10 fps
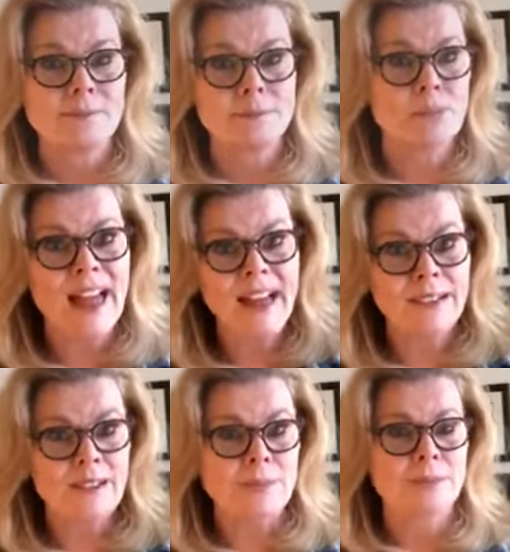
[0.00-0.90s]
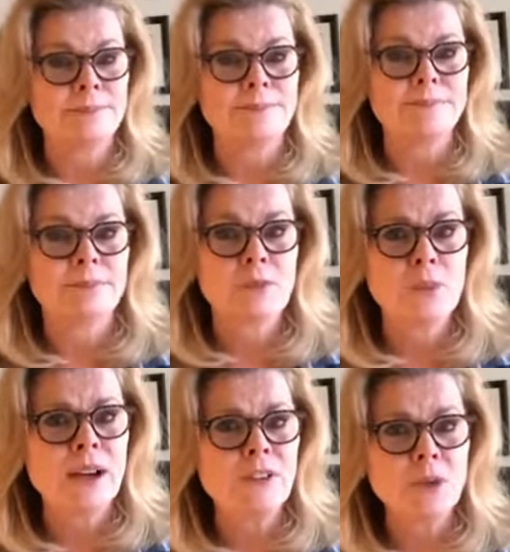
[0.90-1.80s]
platinum,
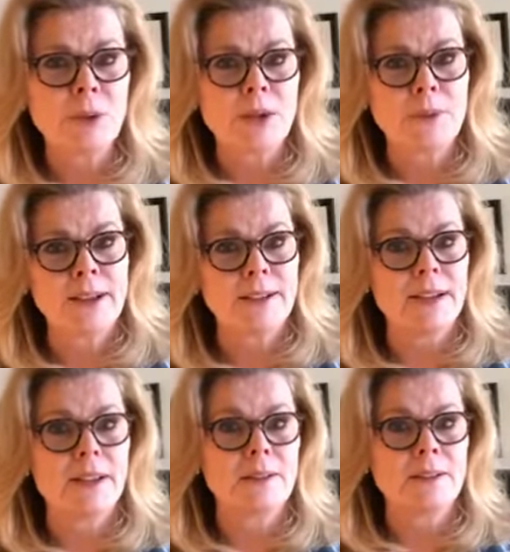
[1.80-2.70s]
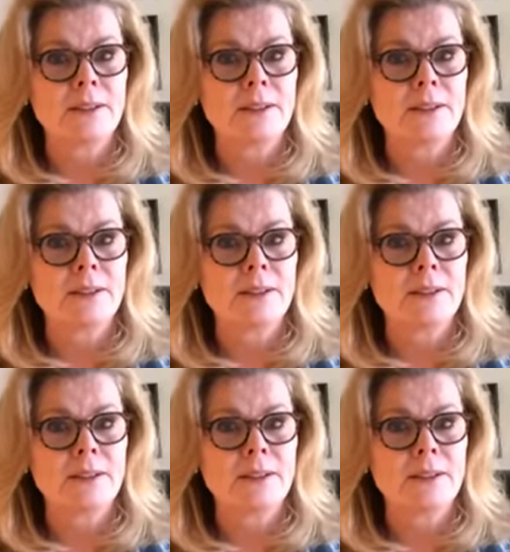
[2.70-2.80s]
whatever you want to write it in.